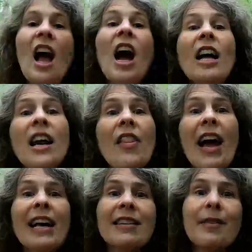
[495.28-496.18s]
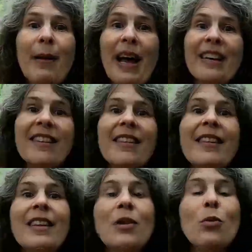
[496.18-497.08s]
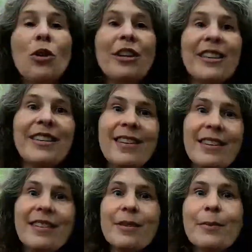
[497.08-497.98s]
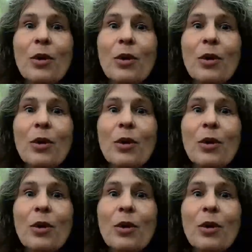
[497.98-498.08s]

Another aspect to this woodland system's